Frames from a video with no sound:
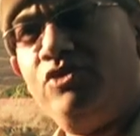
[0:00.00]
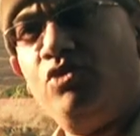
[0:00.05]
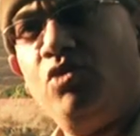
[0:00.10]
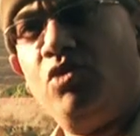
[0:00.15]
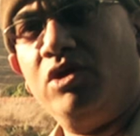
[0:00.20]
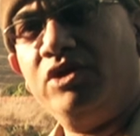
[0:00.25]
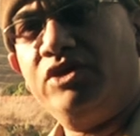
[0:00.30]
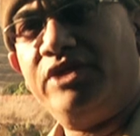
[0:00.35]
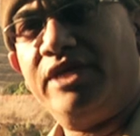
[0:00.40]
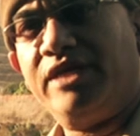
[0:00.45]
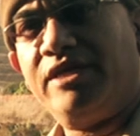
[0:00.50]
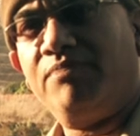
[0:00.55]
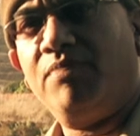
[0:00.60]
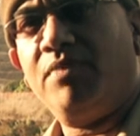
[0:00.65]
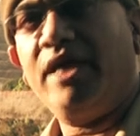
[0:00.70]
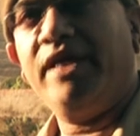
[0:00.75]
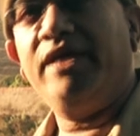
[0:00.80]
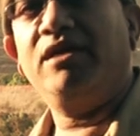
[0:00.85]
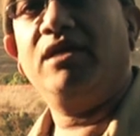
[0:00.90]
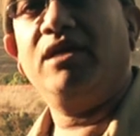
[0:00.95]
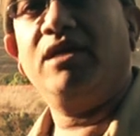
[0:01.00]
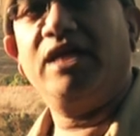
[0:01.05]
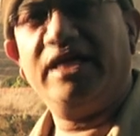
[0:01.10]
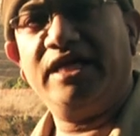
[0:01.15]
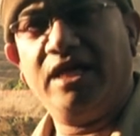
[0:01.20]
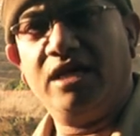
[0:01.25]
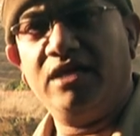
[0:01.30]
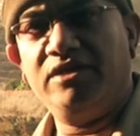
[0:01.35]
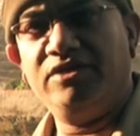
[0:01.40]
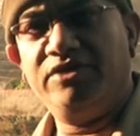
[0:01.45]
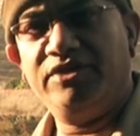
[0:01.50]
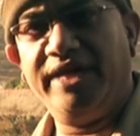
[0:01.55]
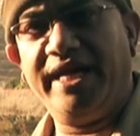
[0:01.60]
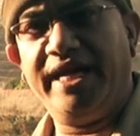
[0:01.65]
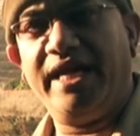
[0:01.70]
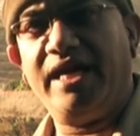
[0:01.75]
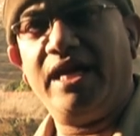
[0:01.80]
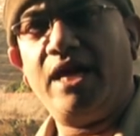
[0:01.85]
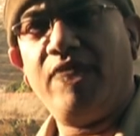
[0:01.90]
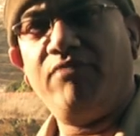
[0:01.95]
to construct my run and gun
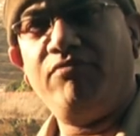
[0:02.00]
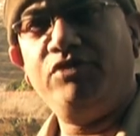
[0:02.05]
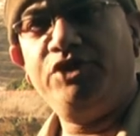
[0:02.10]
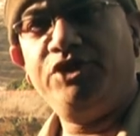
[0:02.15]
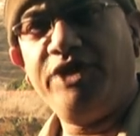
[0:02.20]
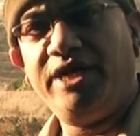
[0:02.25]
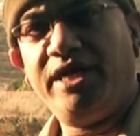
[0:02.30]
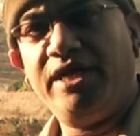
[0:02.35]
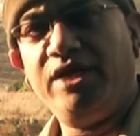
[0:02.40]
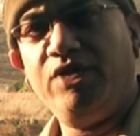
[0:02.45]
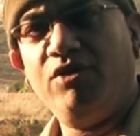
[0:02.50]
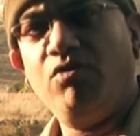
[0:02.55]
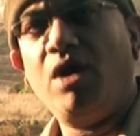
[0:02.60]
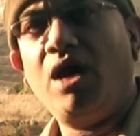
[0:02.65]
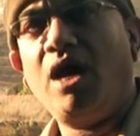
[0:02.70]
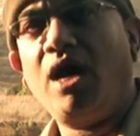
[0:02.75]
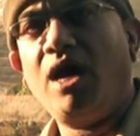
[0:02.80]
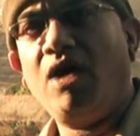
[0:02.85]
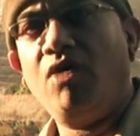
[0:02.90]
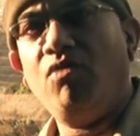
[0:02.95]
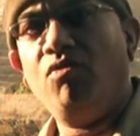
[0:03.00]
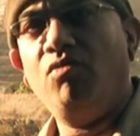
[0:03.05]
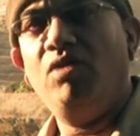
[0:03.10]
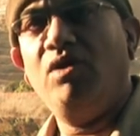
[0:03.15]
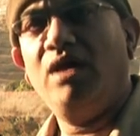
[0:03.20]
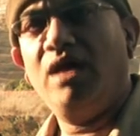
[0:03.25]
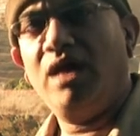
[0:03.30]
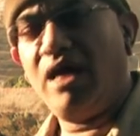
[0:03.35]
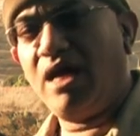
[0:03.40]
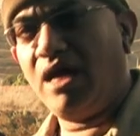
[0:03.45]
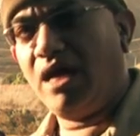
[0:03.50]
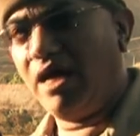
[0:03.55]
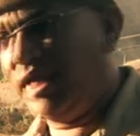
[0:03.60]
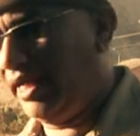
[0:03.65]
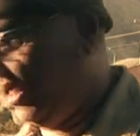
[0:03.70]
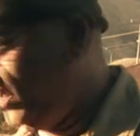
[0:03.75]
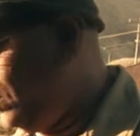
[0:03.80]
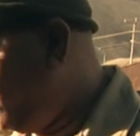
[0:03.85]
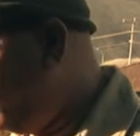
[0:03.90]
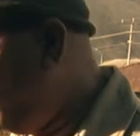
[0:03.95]
rig and I will share you how
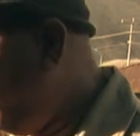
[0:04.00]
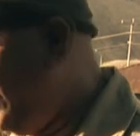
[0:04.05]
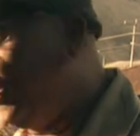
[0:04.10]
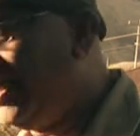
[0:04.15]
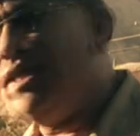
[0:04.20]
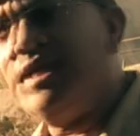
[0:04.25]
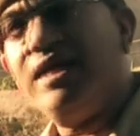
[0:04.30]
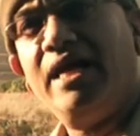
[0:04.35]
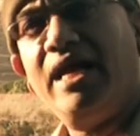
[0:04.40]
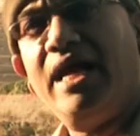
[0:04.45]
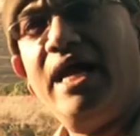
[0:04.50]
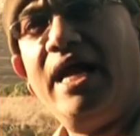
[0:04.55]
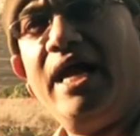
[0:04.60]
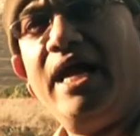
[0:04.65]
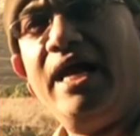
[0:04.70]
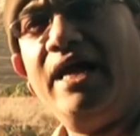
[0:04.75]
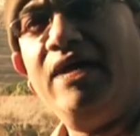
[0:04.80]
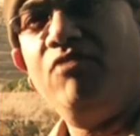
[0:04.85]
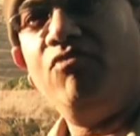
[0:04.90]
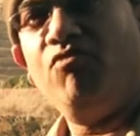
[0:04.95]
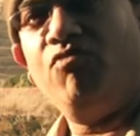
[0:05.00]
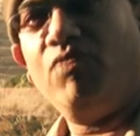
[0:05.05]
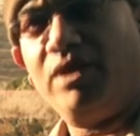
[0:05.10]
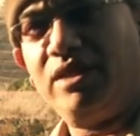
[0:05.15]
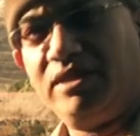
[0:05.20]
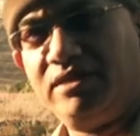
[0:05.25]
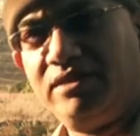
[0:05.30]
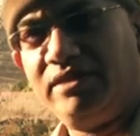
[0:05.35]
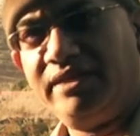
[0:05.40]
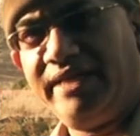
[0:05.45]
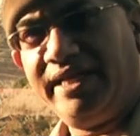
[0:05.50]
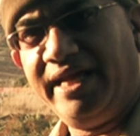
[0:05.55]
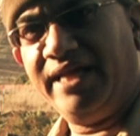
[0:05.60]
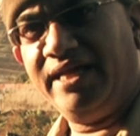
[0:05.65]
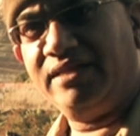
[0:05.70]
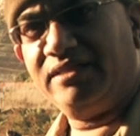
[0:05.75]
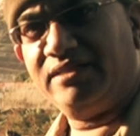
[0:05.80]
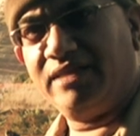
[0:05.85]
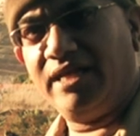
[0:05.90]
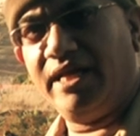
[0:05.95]
I do it and what are the
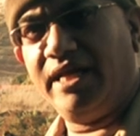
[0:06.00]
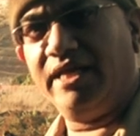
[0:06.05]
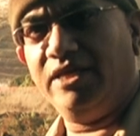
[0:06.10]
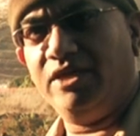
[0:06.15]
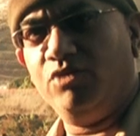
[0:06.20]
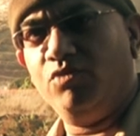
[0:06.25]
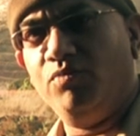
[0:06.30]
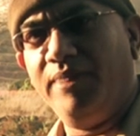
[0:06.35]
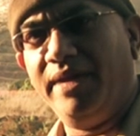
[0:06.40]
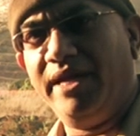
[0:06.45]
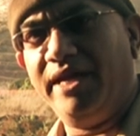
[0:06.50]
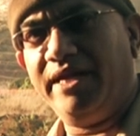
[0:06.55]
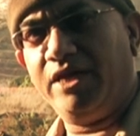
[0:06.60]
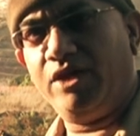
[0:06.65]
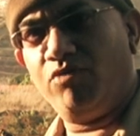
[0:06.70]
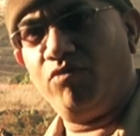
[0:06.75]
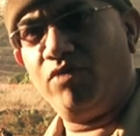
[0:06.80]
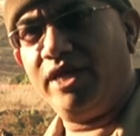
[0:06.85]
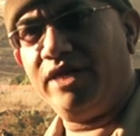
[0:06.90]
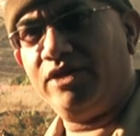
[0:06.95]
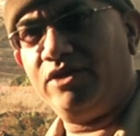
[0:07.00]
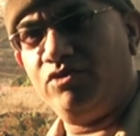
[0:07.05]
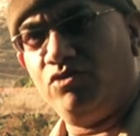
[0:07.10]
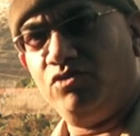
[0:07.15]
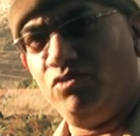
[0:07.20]
things uh, you may require to